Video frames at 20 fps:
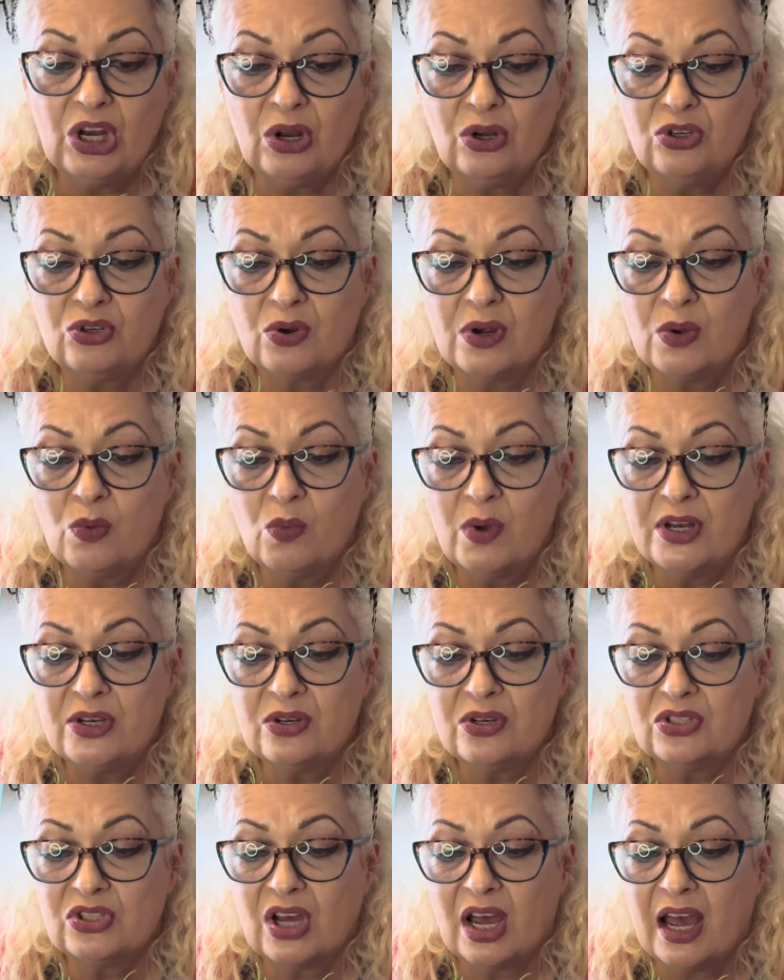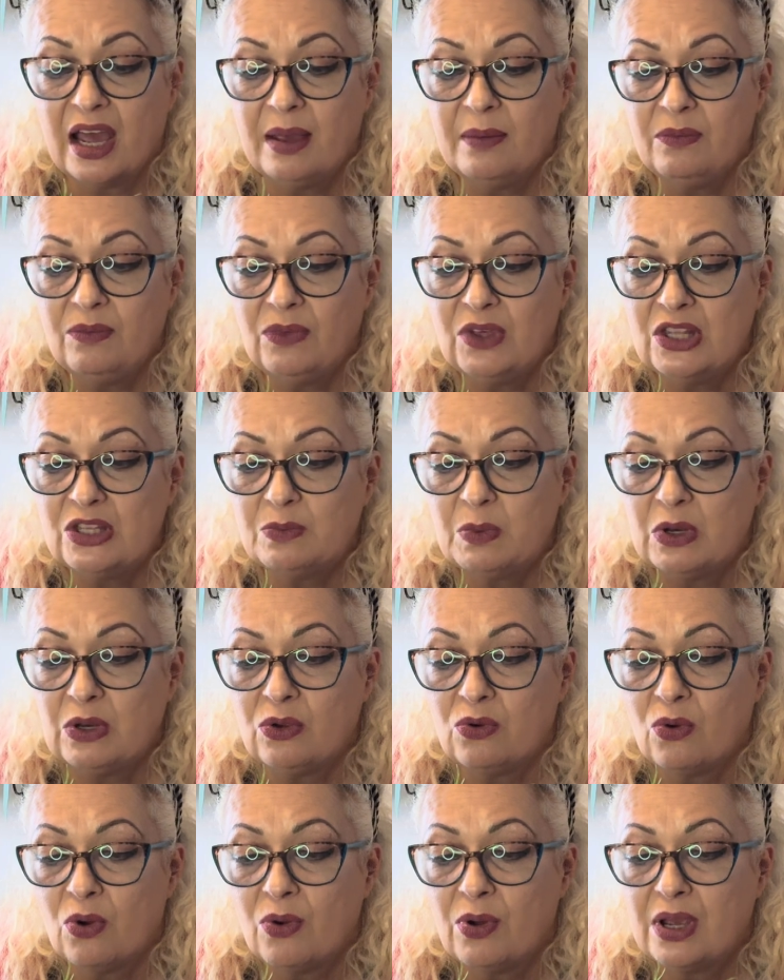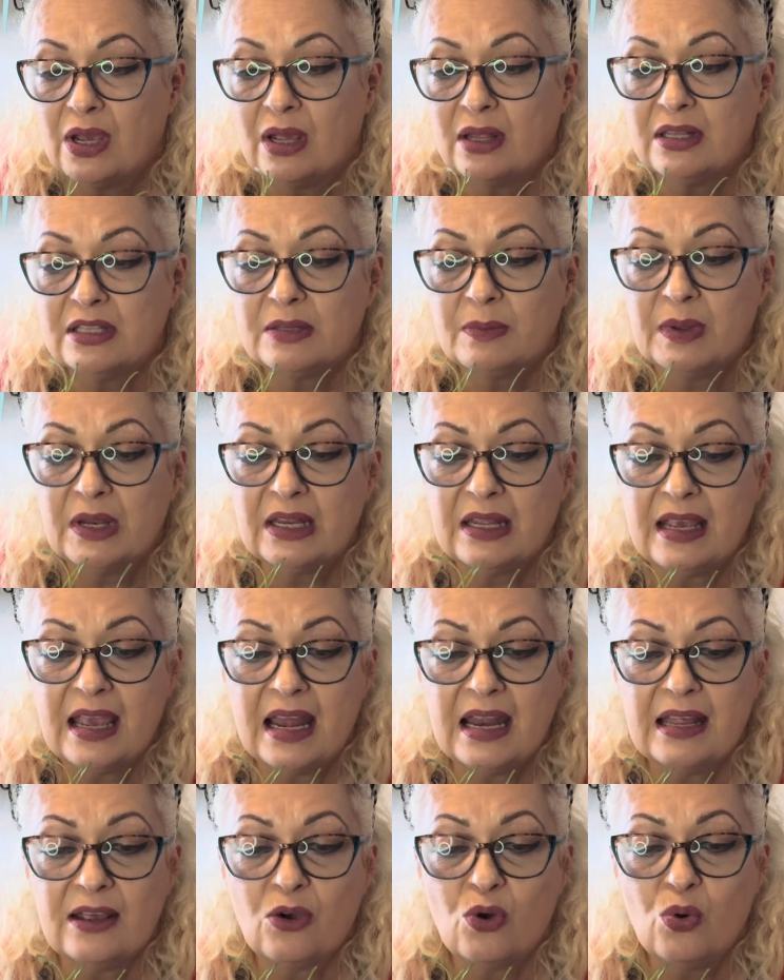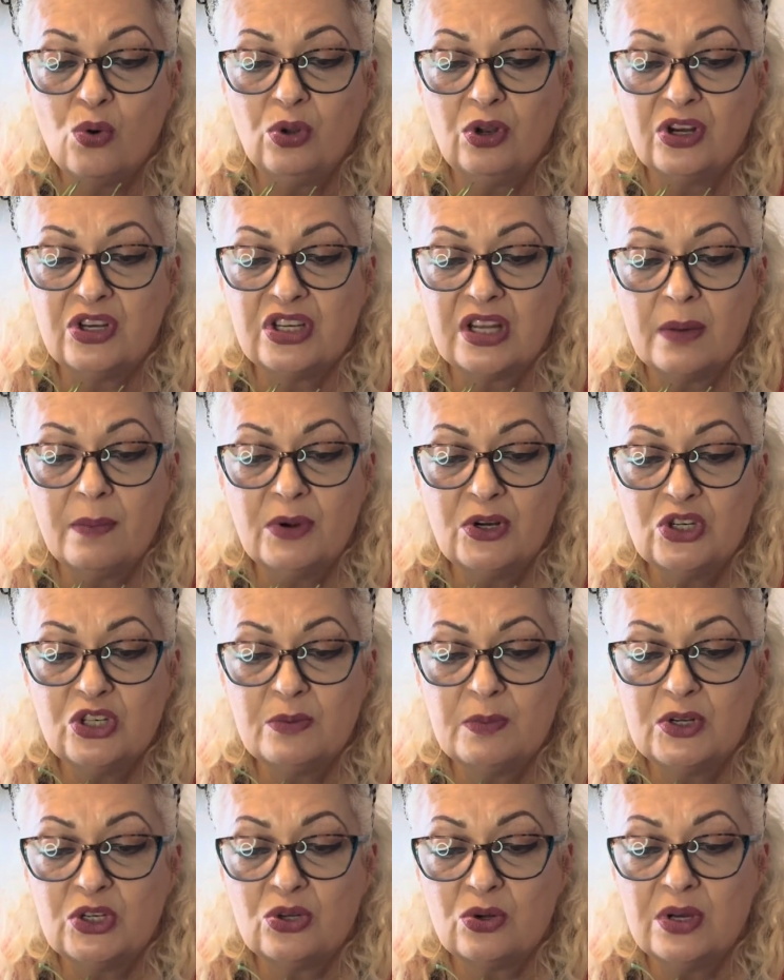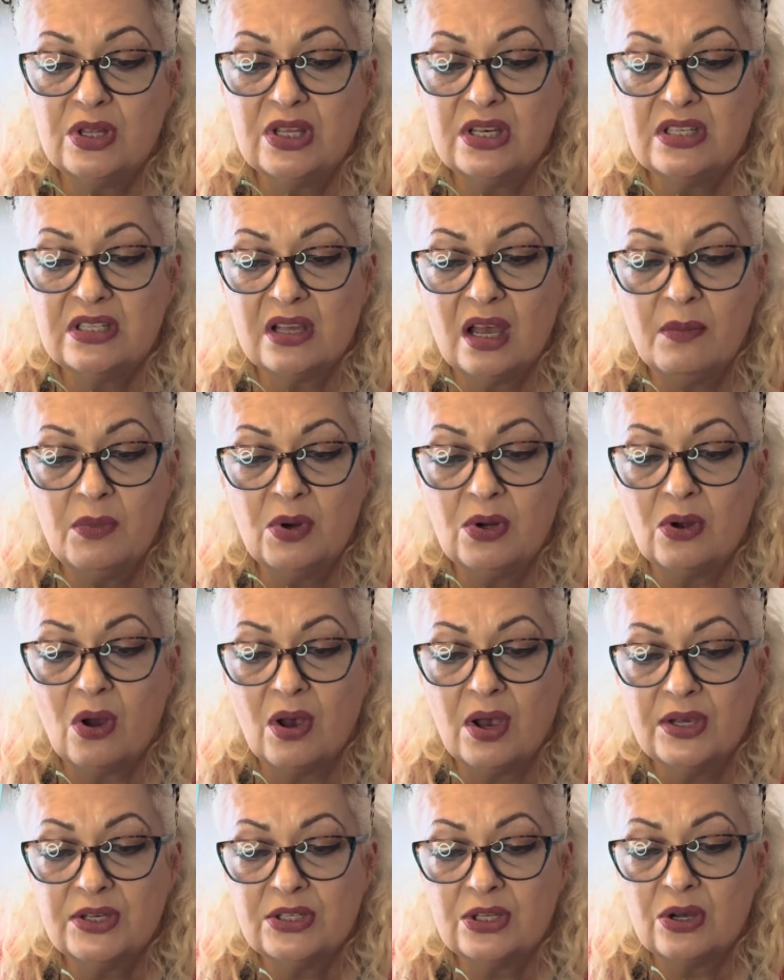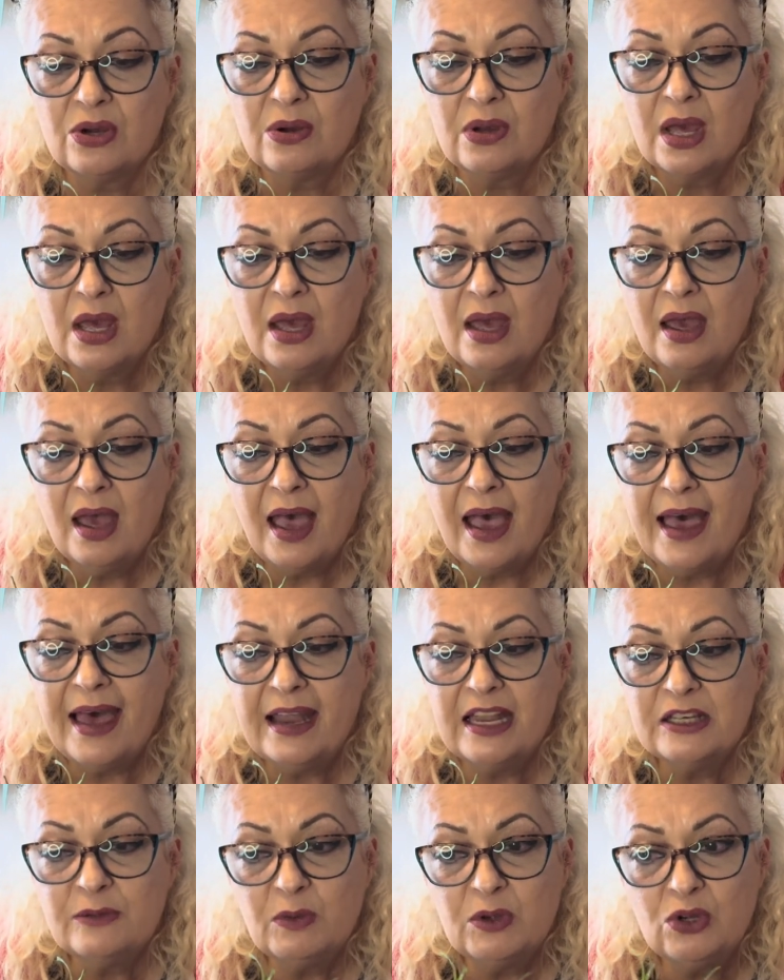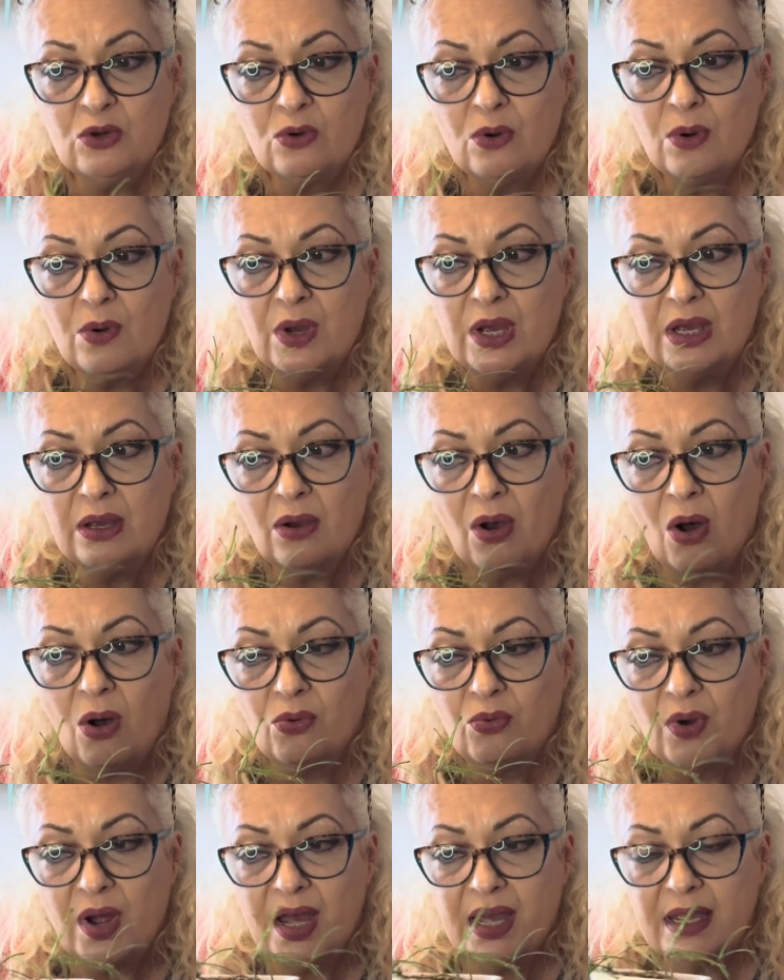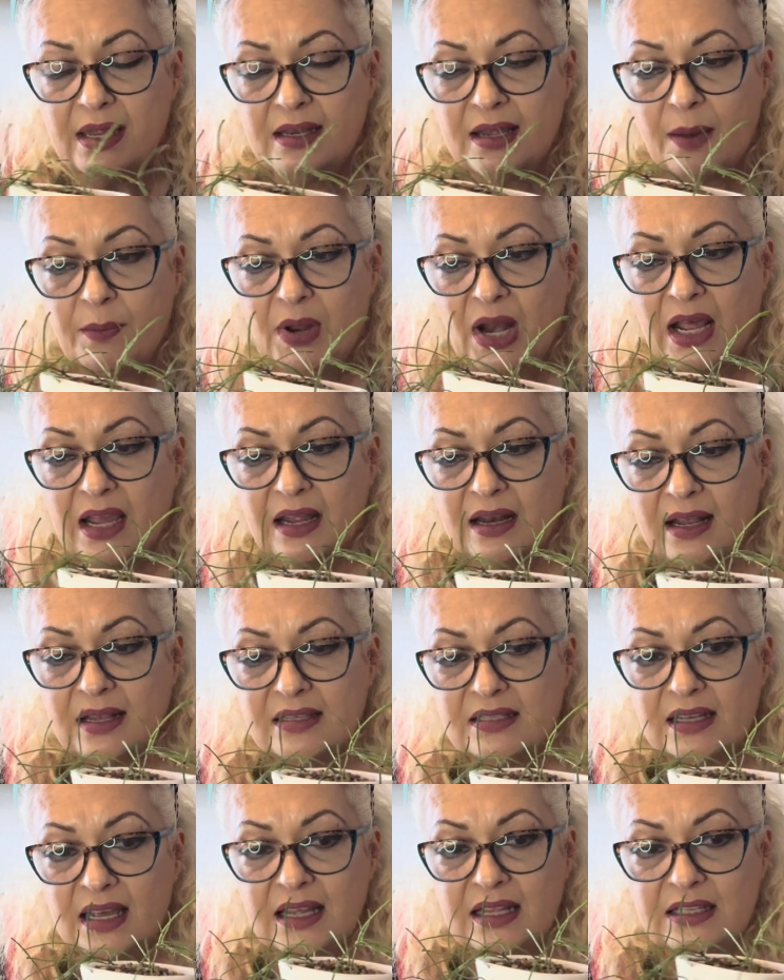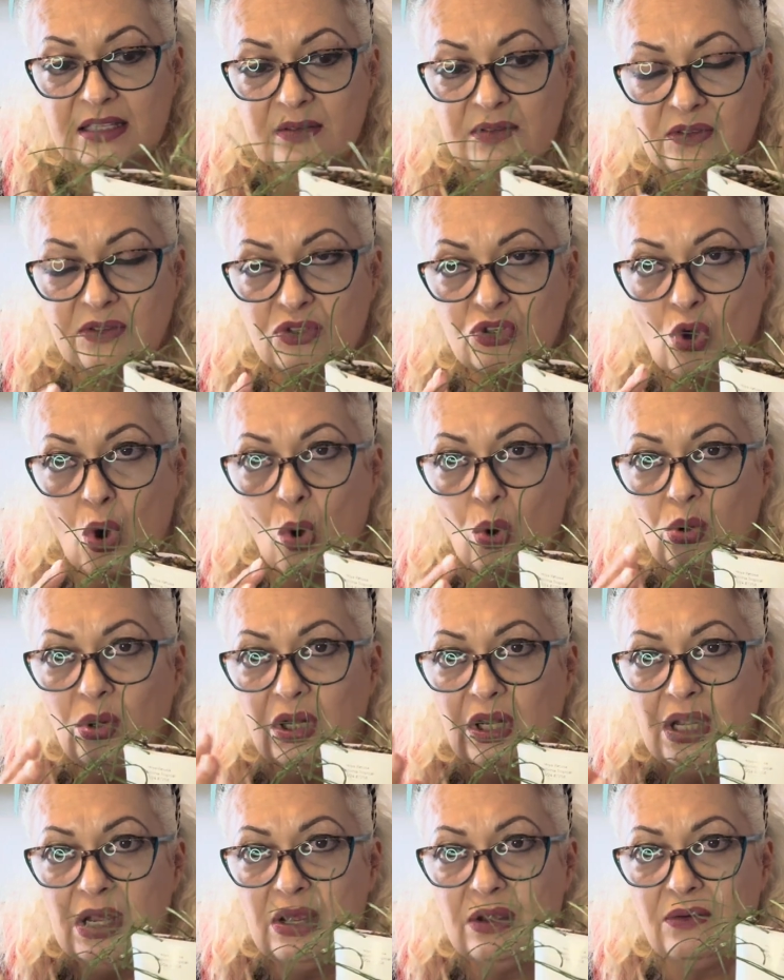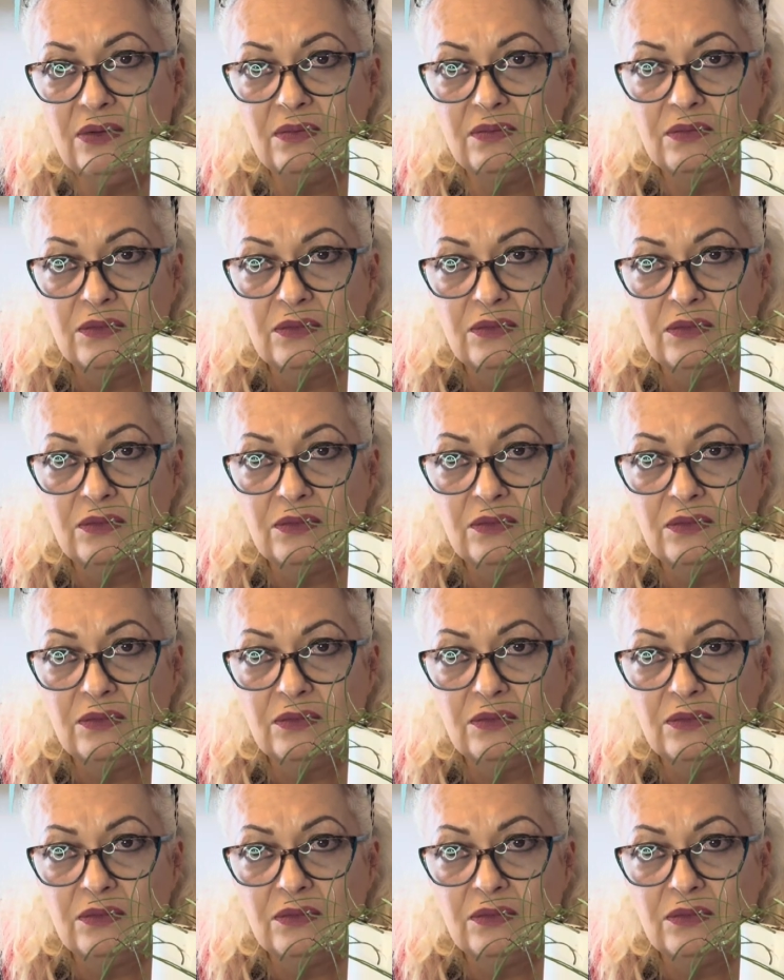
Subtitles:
During winter time, it's been growing, it's been getting cooler temperatures, but during the summer also, and it's been growing all right. I mean, I cannot say it's totally